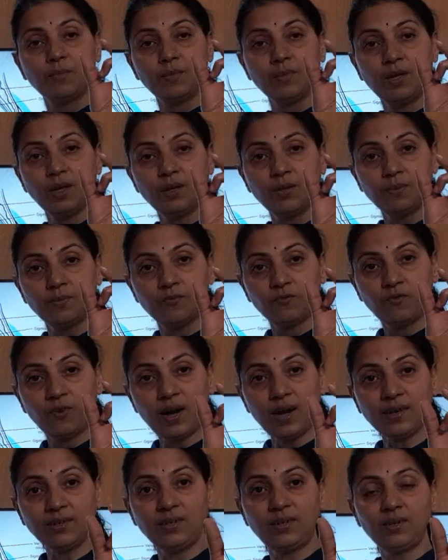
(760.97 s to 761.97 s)
The
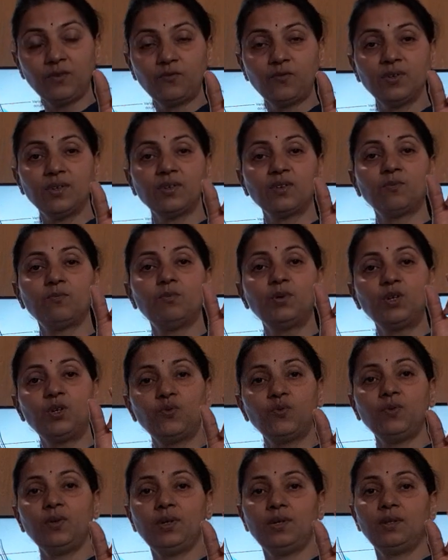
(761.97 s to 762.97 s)
vas deferens
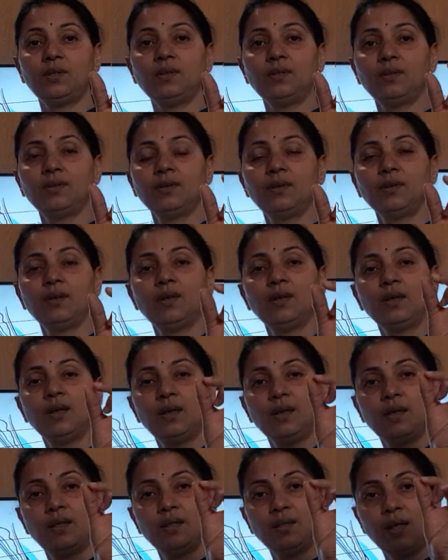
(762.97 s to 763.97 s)
between
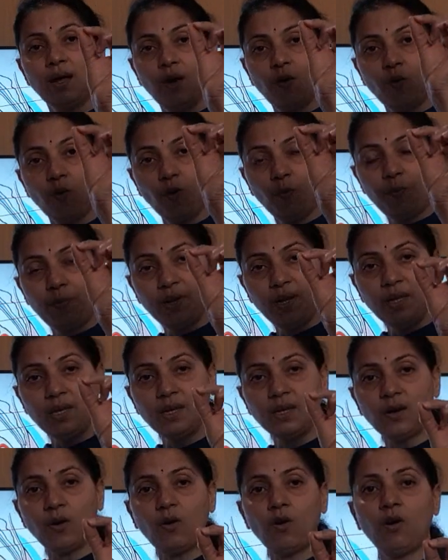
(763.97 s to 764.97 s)
the
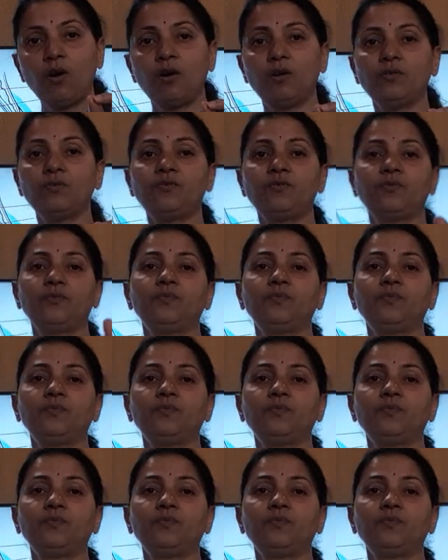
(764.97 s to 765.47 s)
opening of